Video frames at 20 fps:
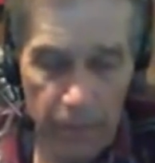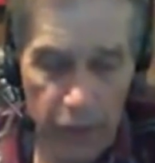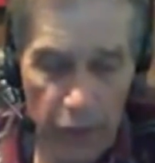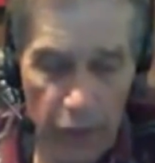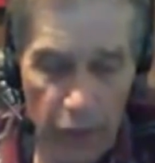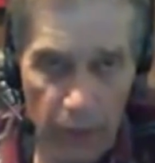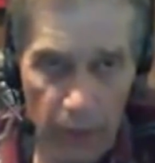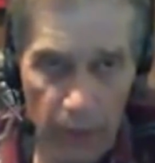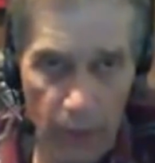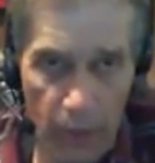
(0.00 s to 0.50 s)

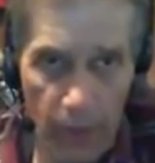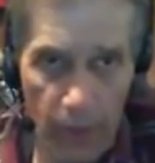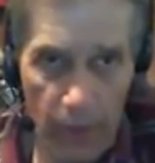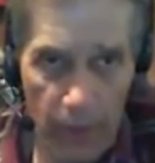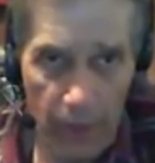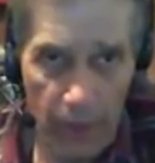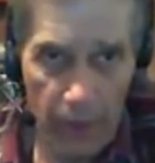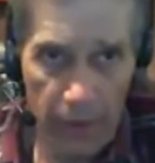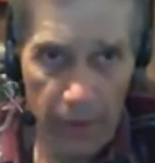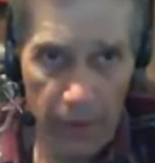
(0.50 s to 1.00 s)

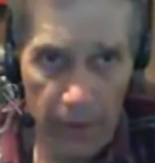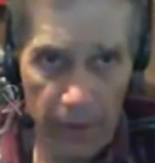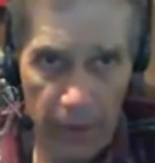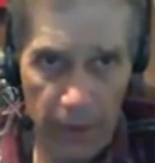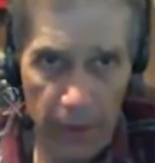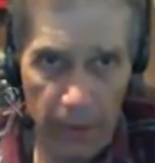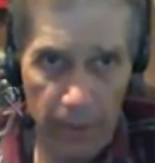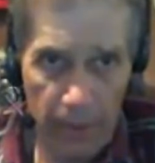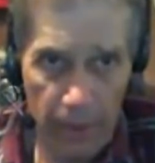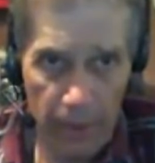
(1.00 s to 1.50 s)
checkerboard another
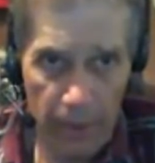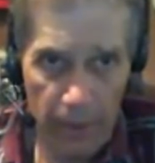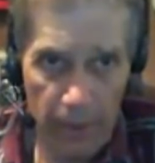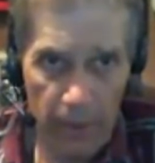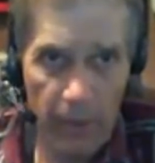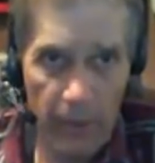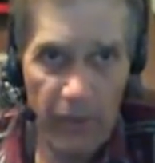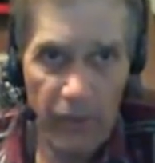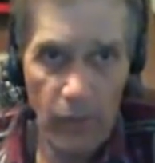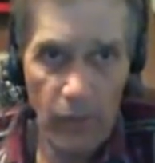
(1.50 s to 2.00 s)
deep
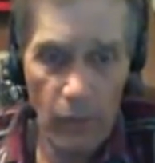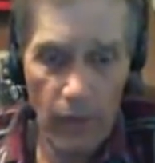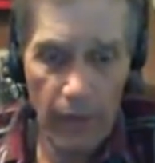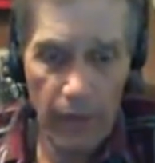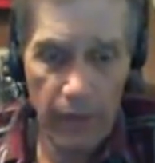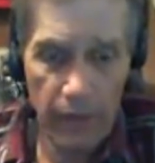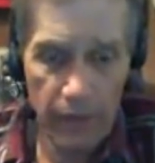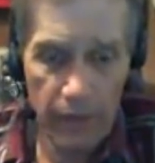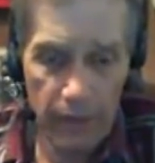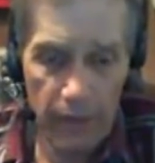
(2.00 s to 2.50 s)
onto them if the
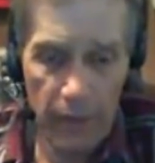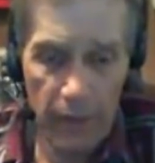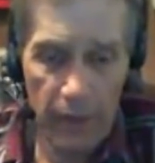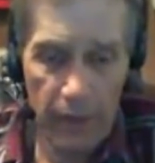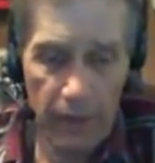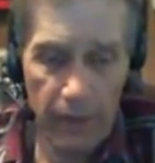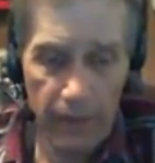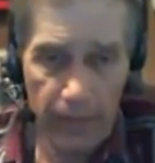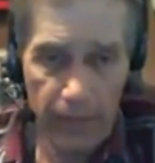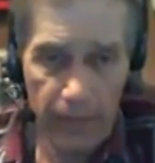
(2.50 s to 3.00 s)
weather's
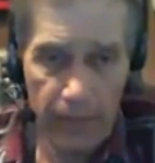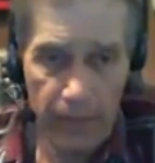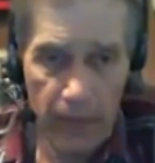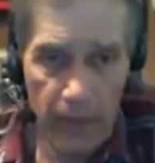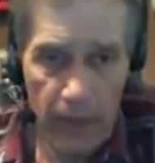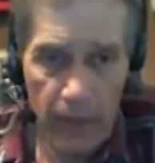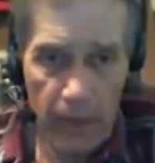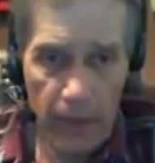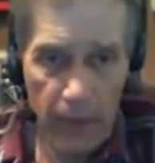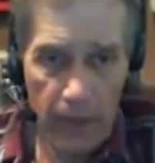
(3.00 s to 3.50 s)
right.
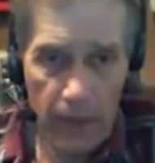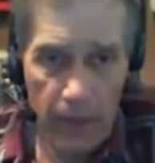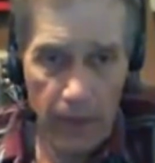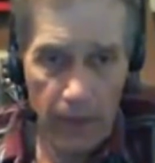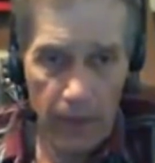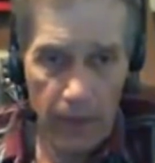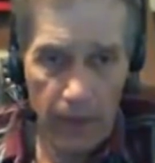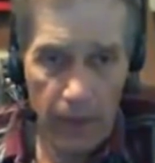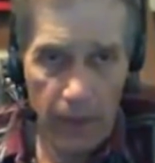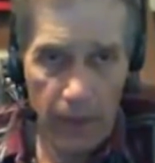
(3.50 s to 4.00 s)

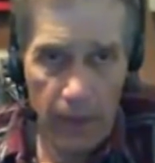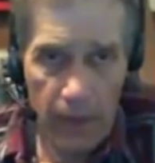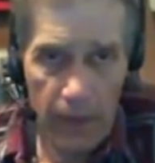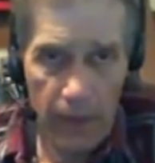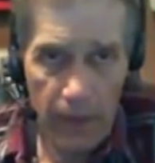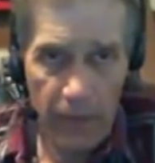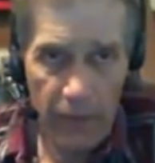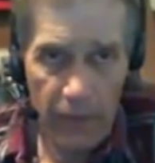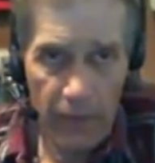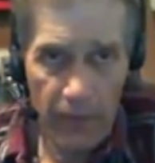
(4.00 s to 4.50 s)
You
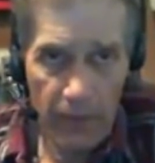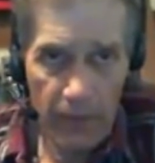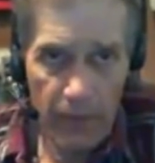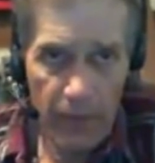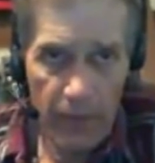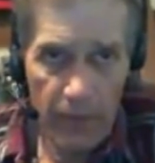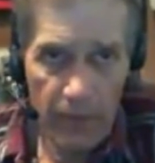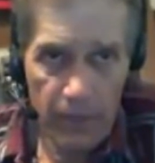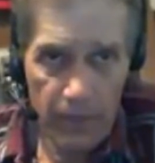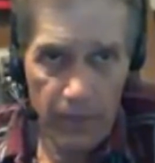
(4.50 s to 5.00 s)
need them
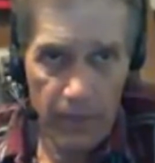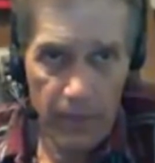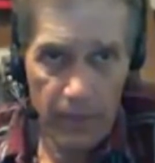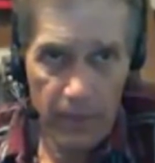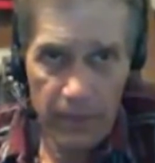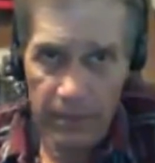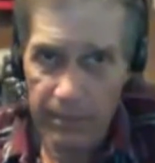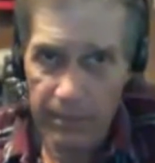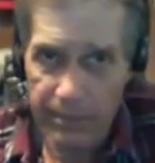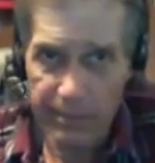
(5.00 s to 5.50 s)

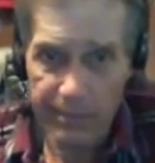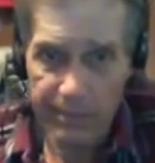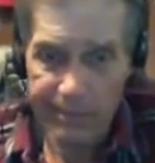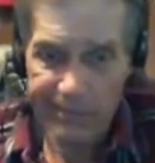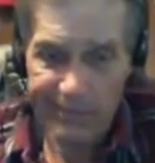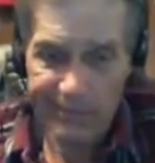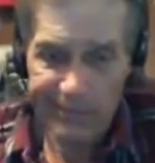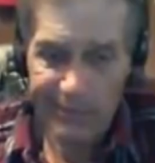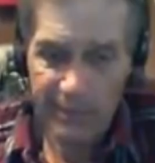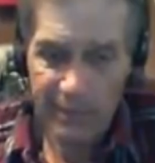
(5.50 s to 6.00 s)
temperatures
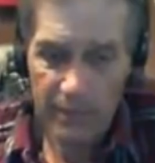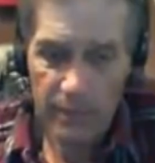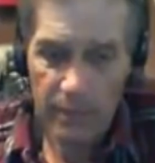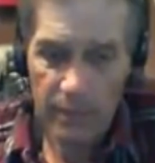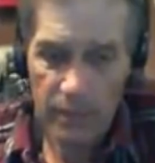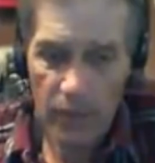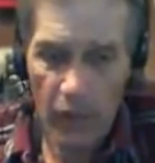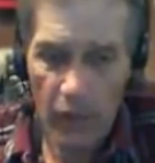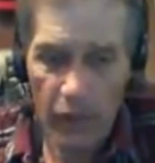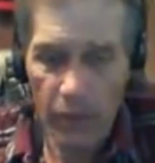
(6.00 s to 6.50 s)

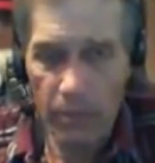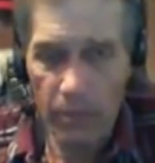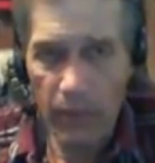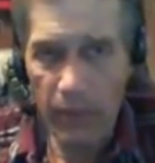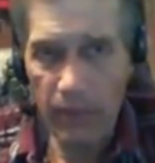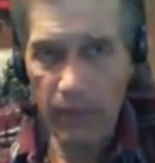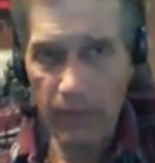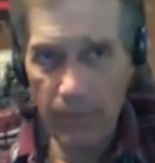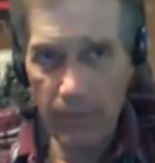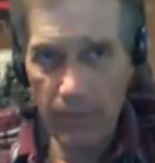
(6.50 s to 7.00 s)
not to
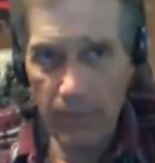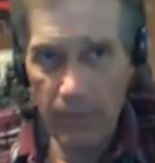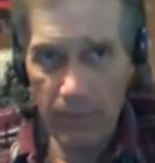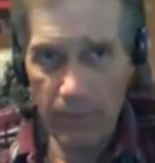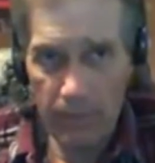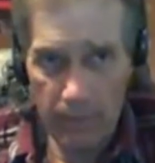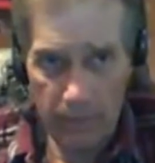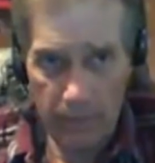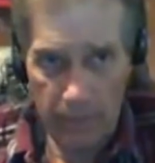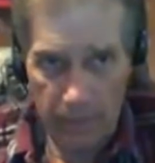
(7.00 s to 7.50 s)
be
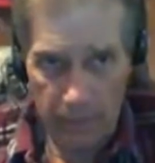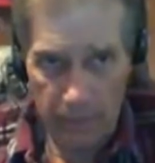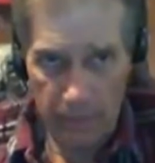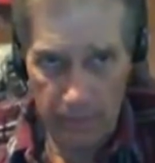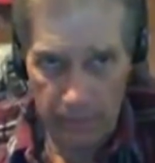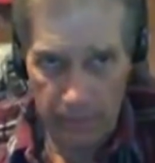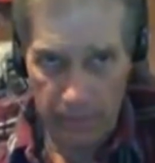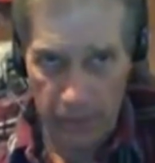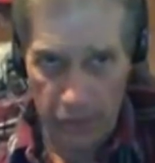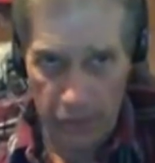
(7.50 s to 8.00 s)

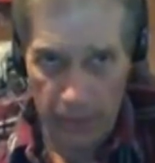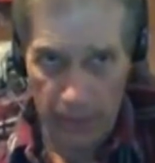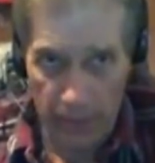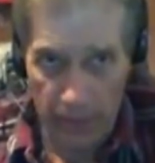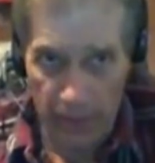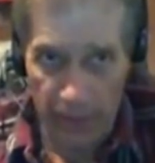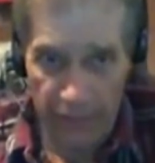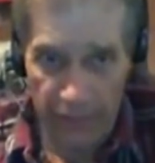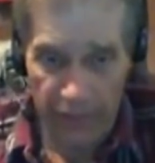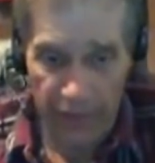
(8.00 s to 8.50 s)
much
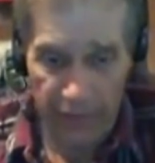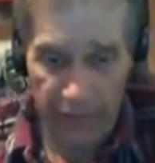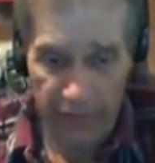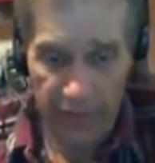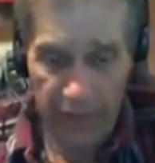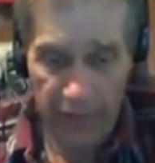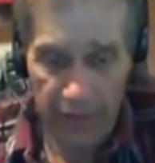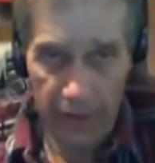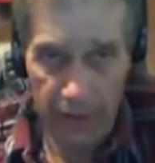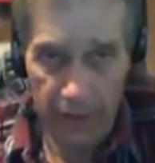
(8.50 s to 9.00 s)
below
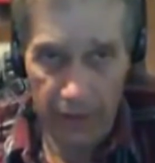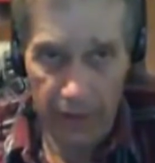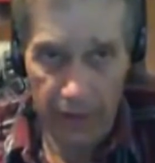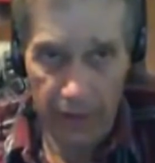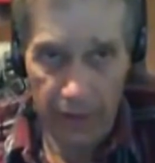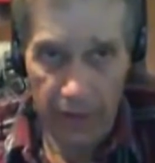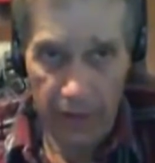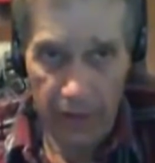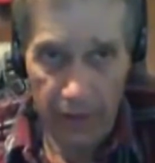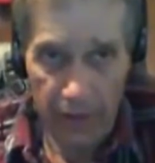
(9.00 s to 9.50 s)
50.
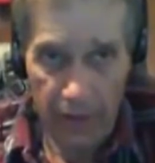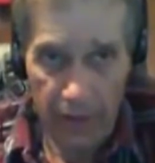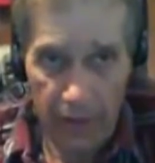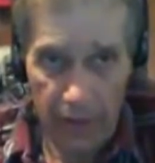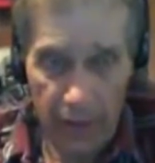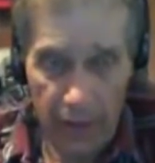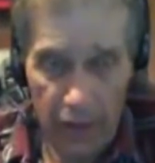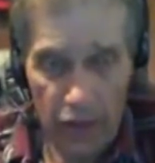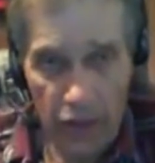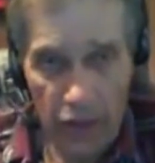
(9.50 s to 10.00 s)

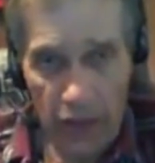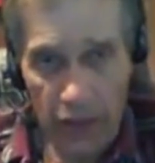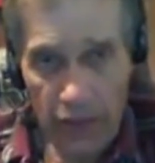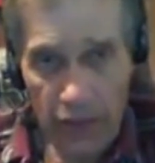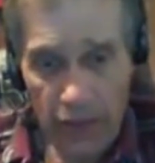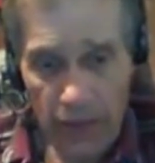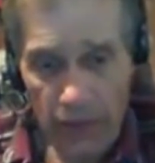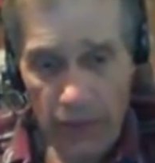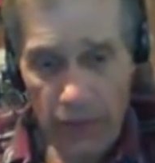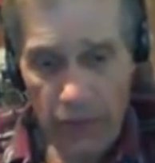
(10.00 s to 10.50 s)
Take a
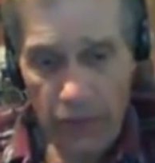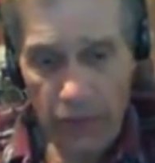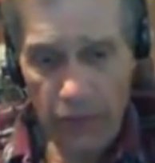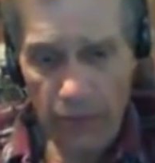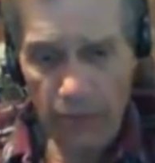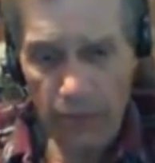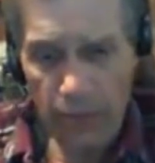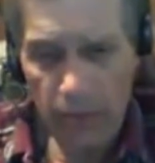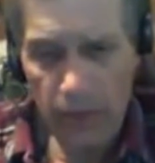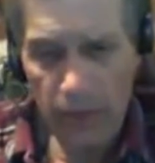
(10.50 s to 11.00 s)
chance on chilled